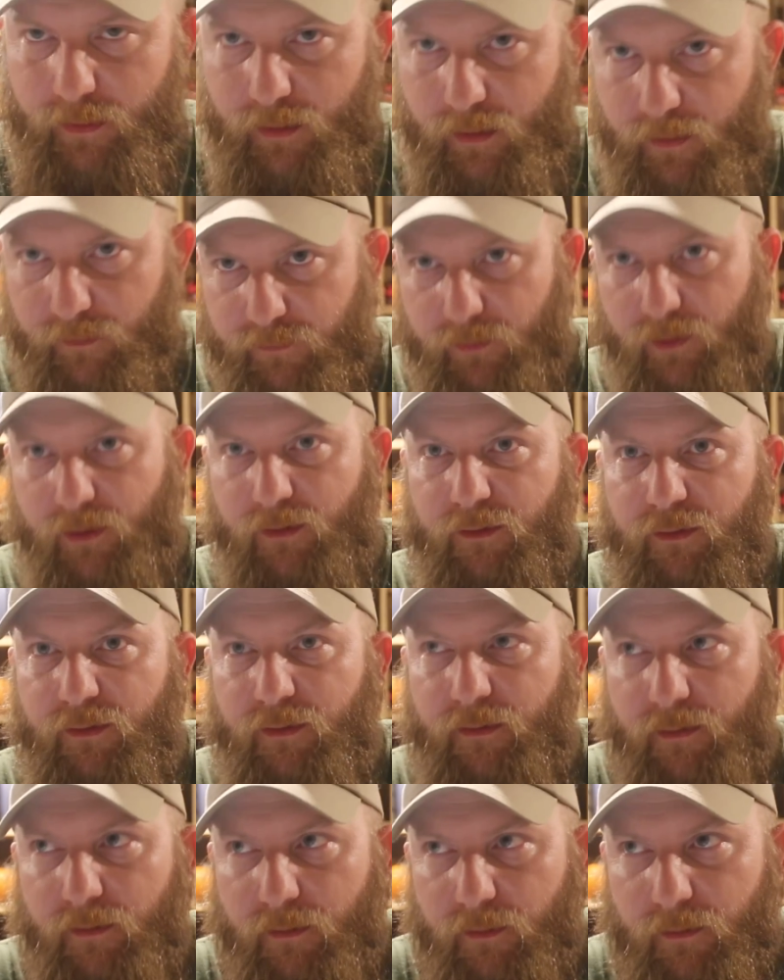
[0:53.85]

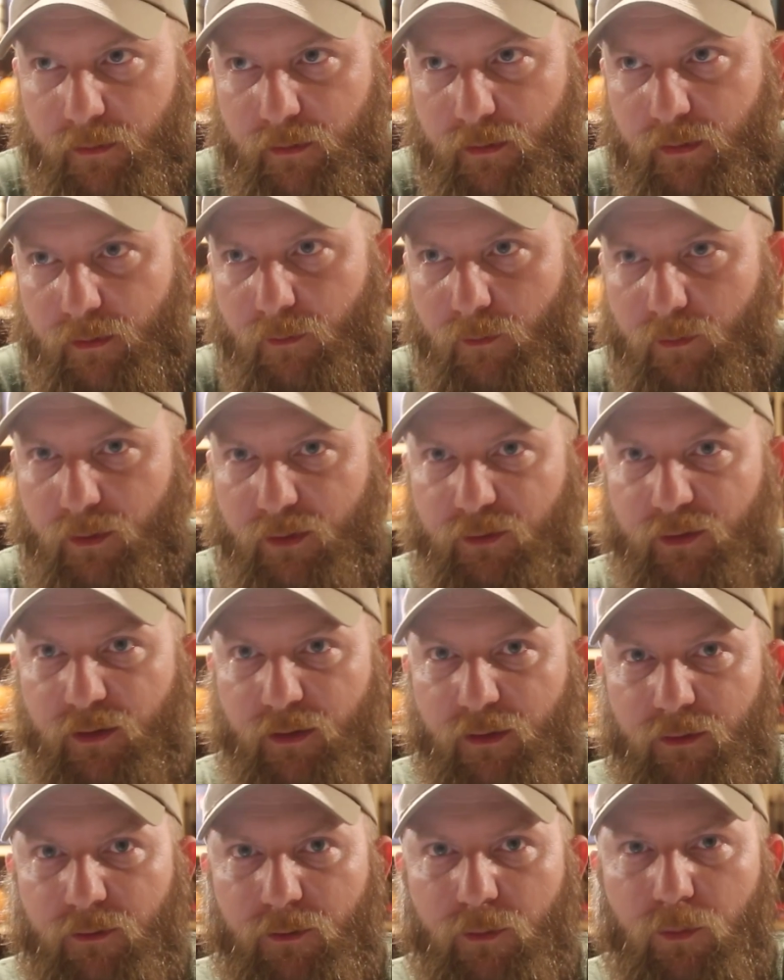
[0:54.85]
Conference, which
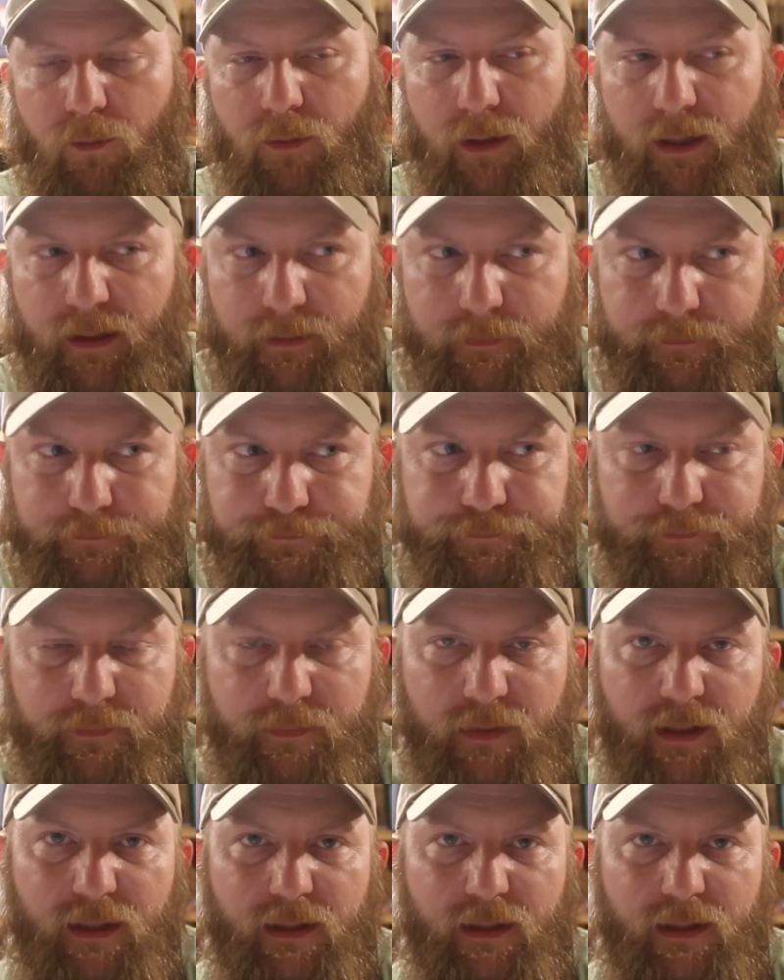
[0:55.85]
is when